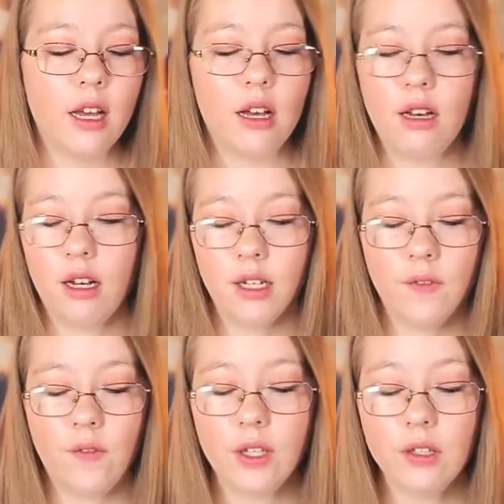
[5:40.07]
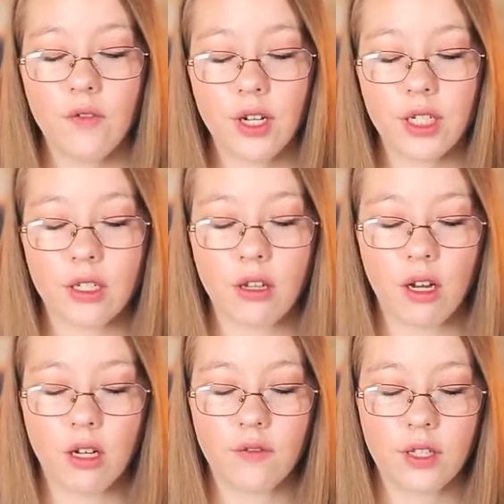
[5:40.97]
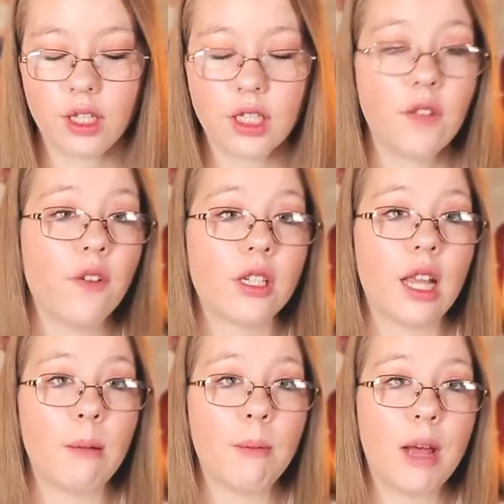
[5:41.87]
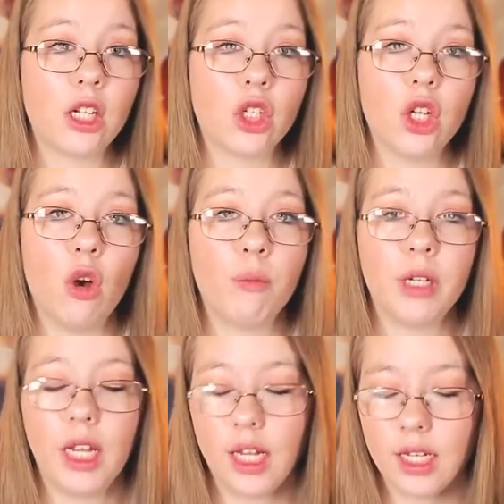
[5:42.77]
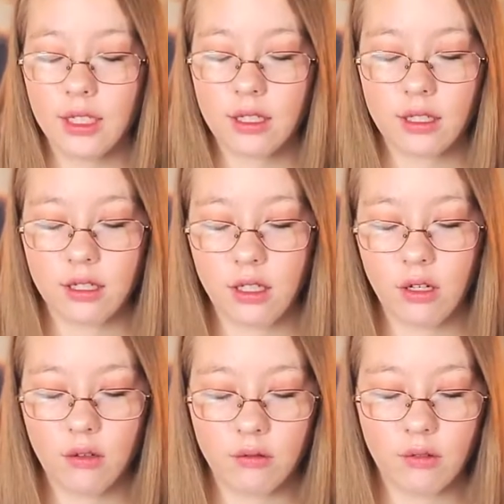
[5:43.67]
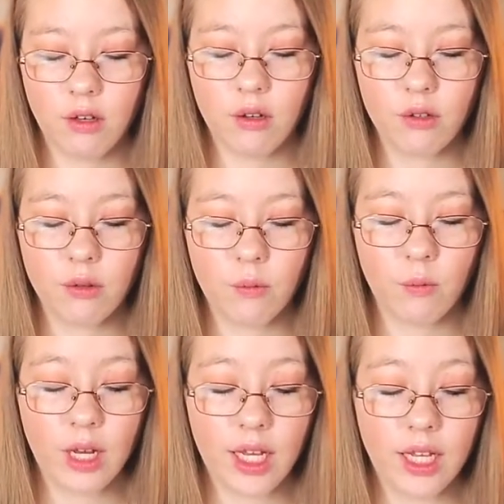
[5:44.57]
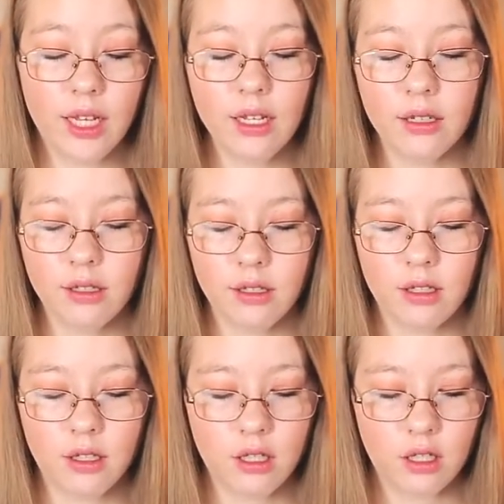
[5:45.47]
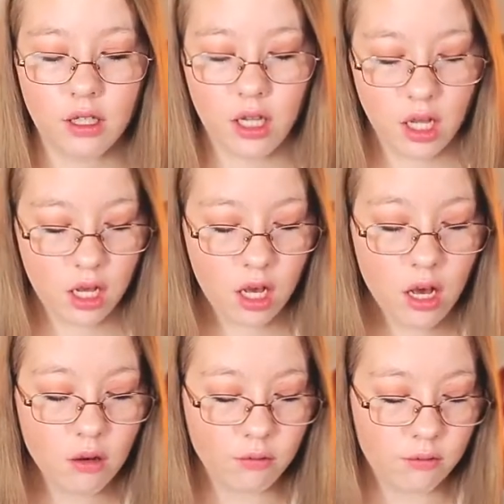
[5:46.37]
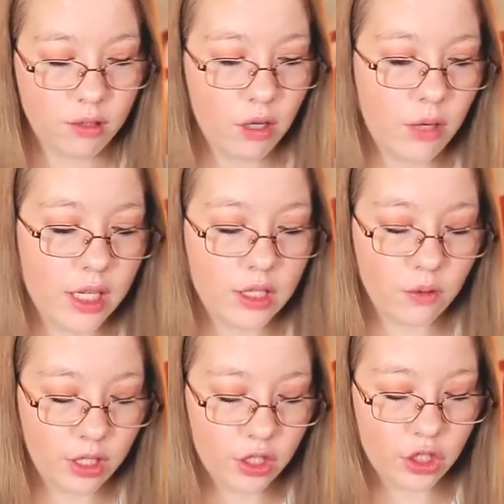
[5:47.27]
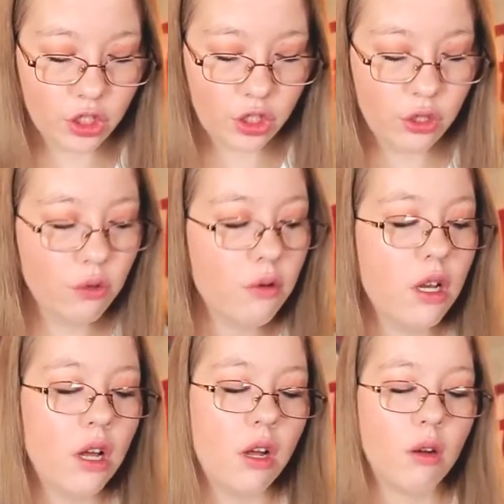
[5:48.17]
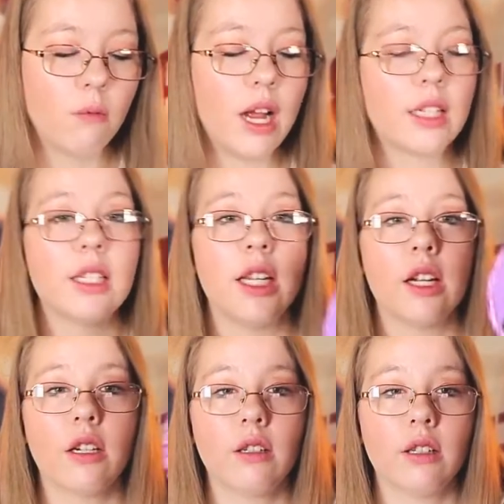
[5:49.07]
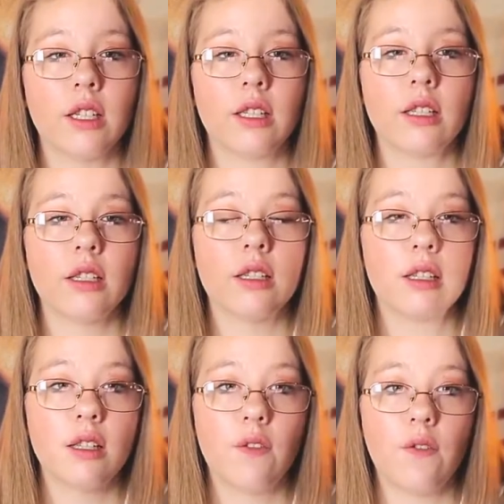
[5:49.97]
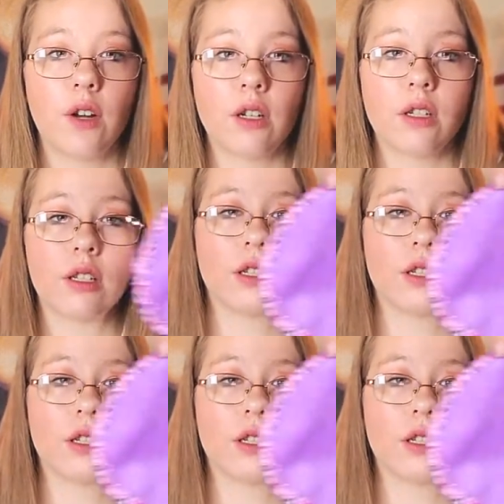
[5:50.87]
It feels very soft. This is the first time I'm actually opening it, you know, all the way. Oh, okay. So there's two rags in here. This is the first